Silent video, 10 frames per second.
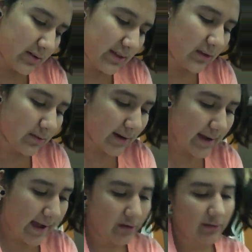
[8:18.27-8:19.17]
story. And that's
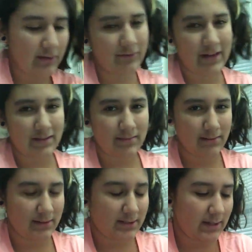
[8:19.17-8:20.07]
why I don't erase
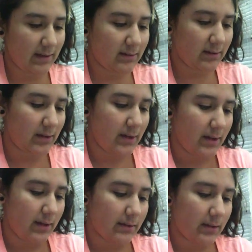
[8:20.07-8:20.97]
my mistakes
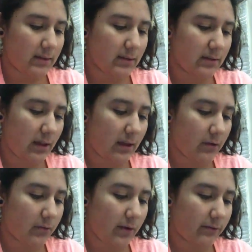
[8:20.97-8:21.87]
unless it's like
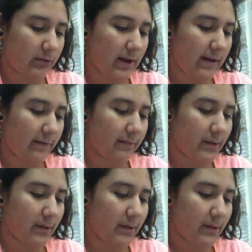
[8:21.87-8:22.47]
a rough draft.